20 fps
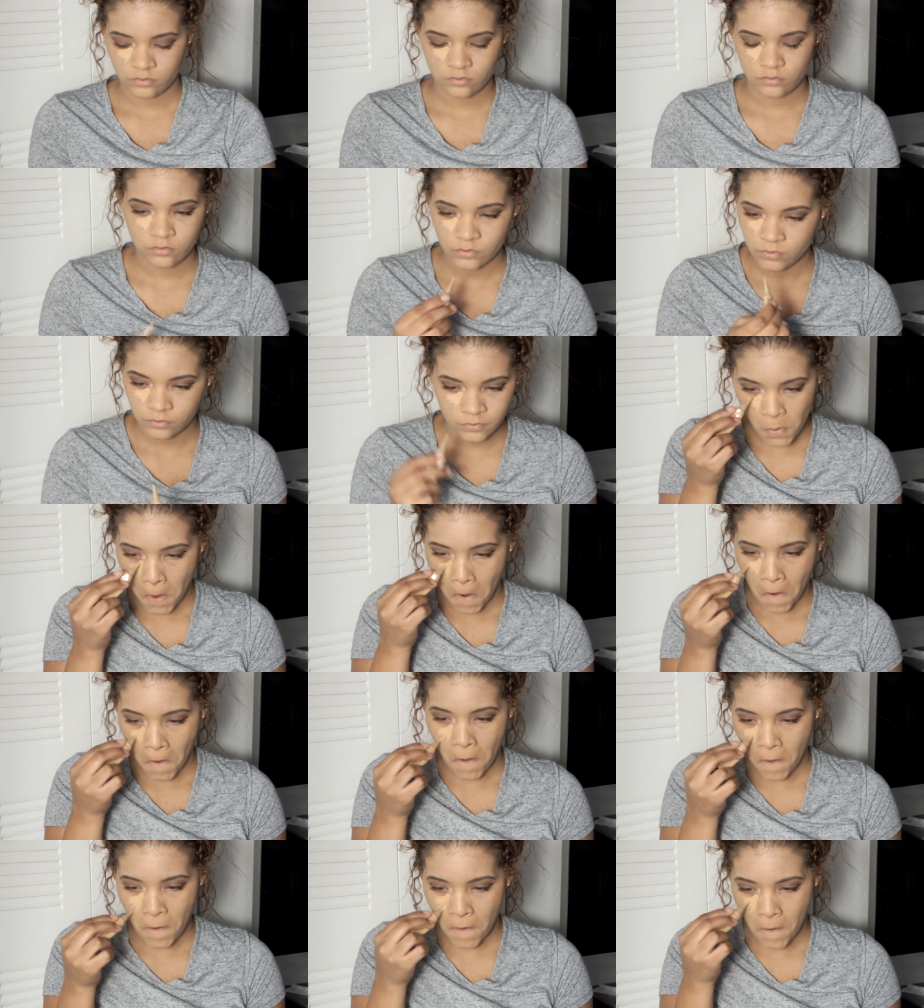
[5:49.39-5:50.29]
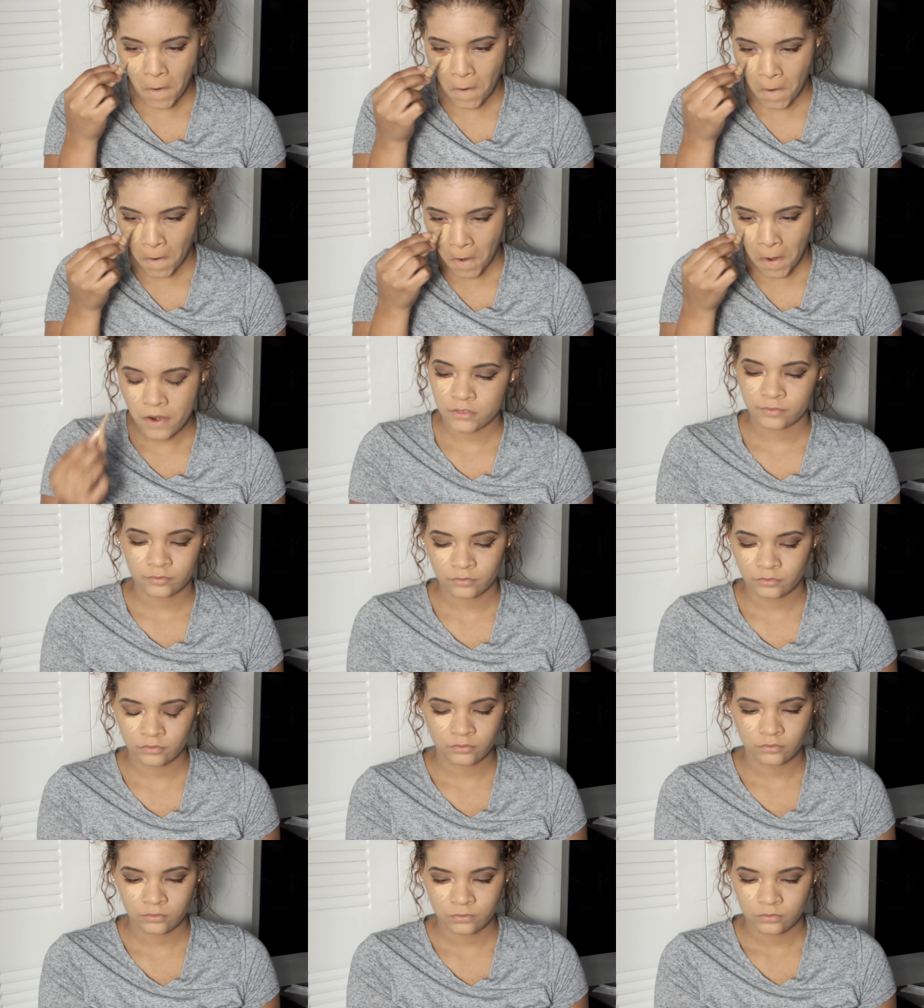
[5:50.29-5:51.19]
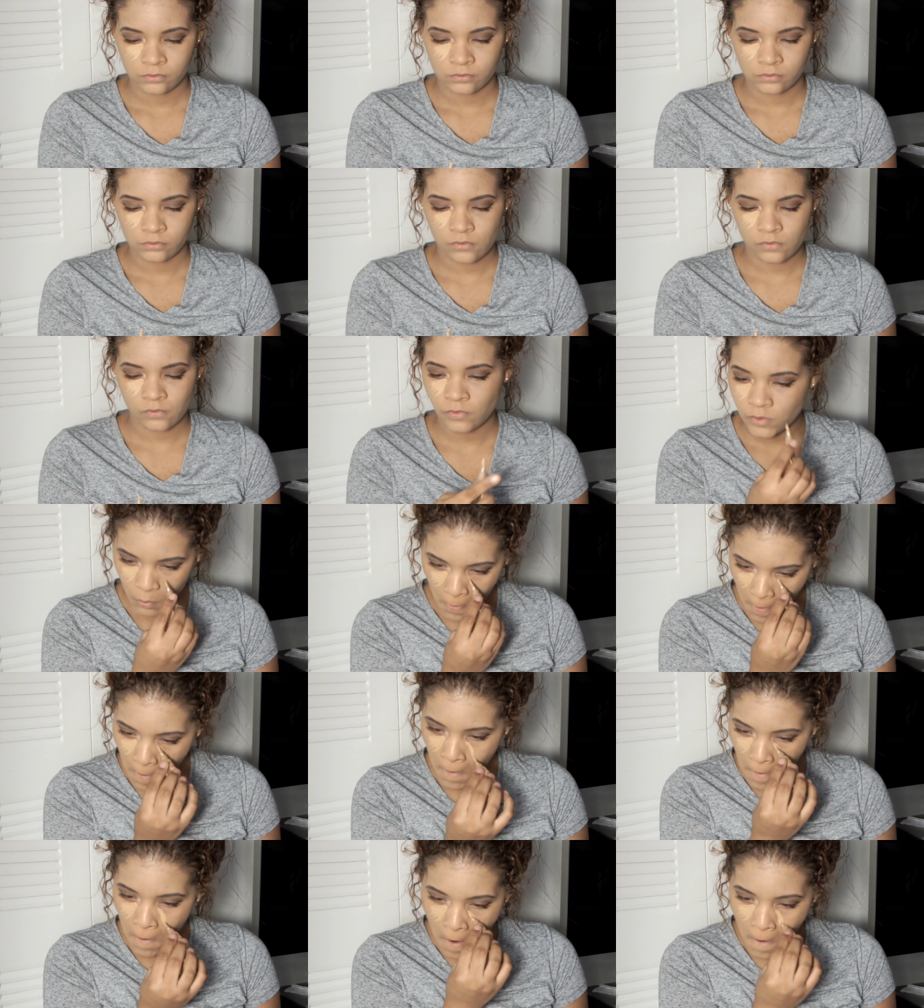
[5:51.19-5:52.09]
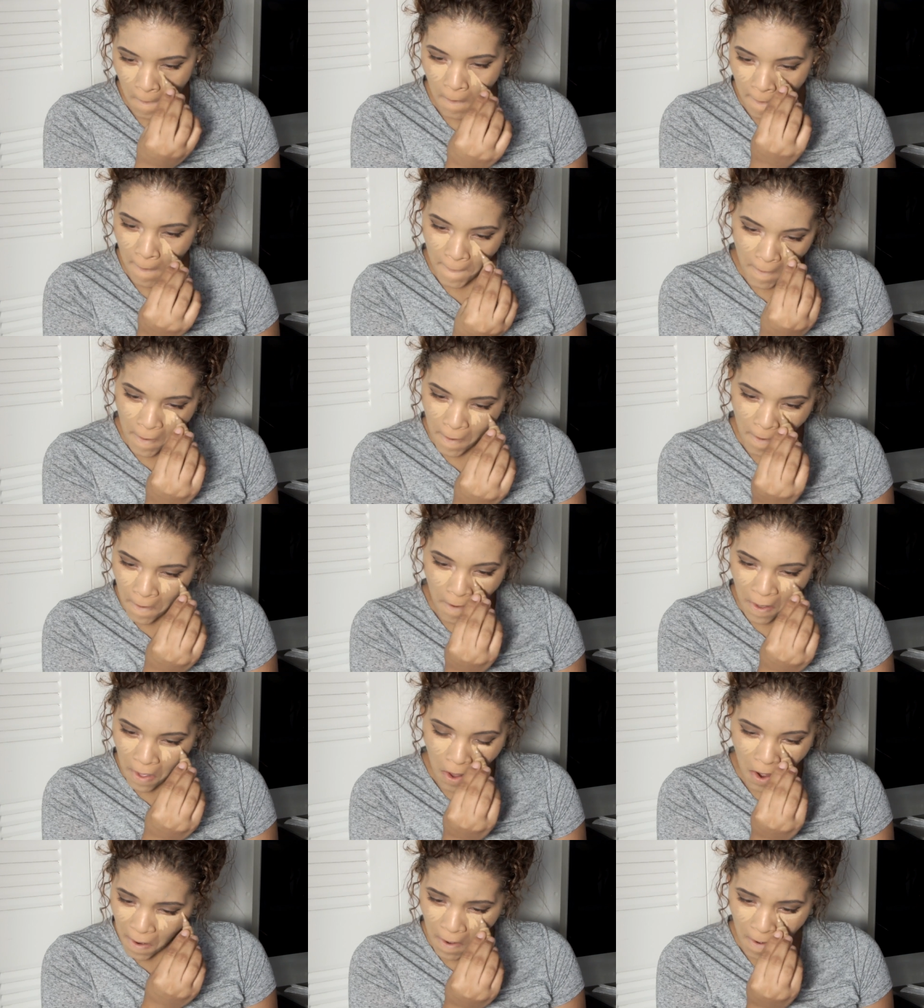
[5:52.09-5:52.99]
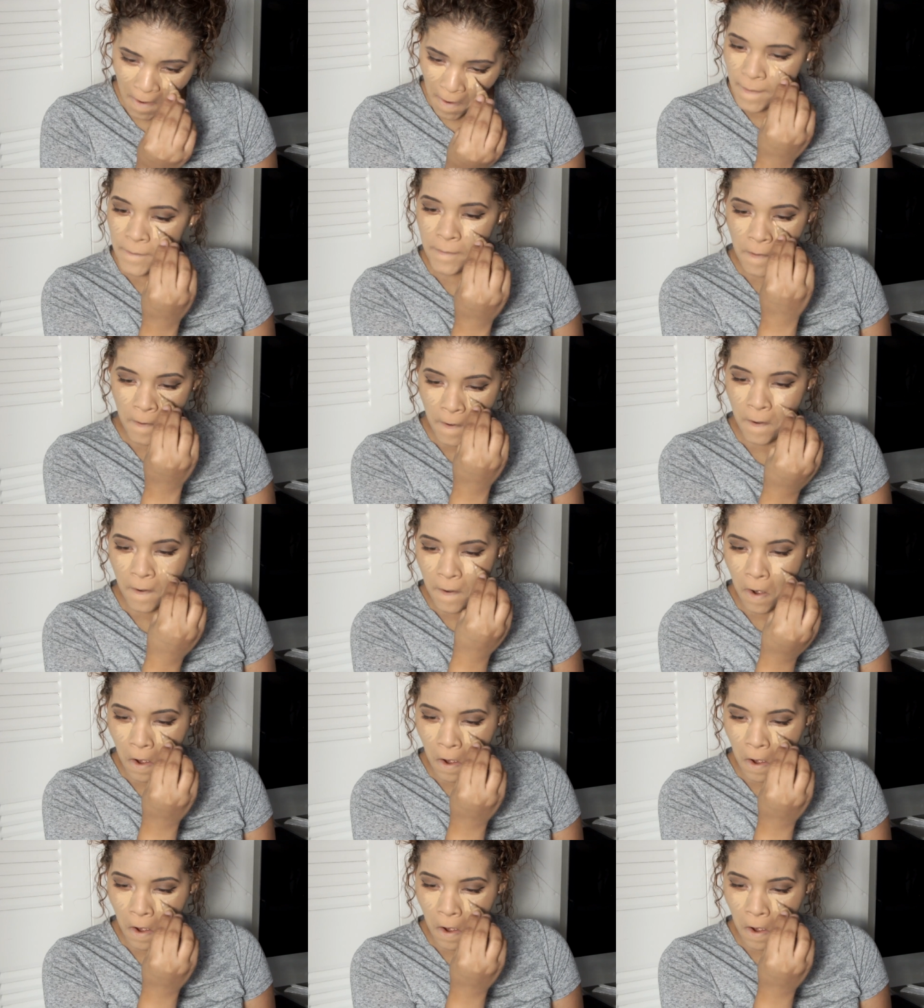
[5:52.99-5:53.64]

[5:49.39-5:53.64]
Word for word: Um, why am I moving so fast? Good grief.